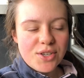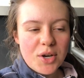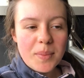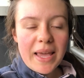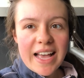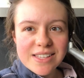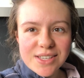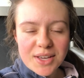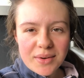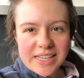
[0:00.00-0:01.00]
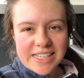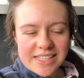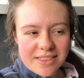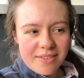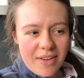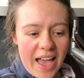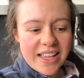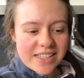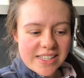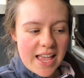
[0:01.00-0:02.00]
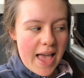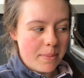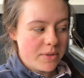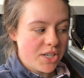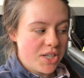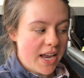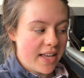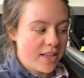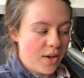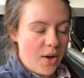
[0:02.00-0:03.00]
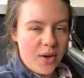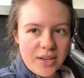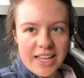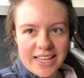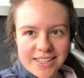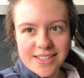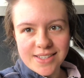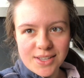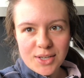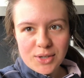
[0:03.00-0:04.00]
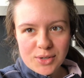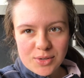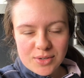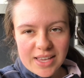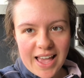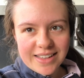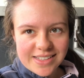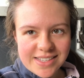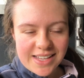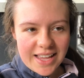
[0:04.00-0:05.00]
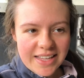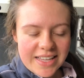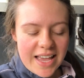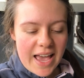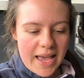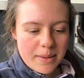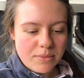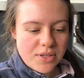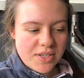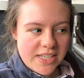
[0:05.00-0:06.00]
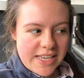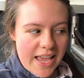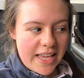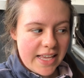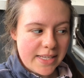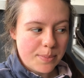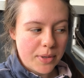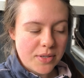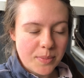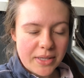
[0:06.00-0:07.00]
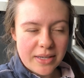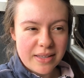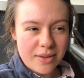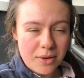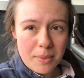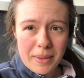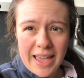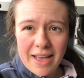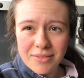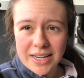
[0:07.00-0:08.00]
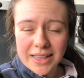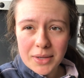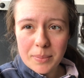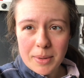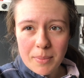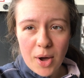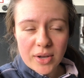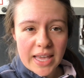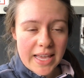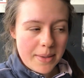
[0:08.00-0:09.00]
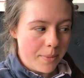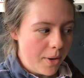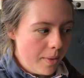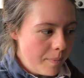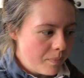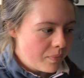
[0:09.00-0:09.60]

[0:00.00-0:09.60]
Toby has to go into the vets to check on his cancer. So today he's possibly going to be having a little bit more chemo.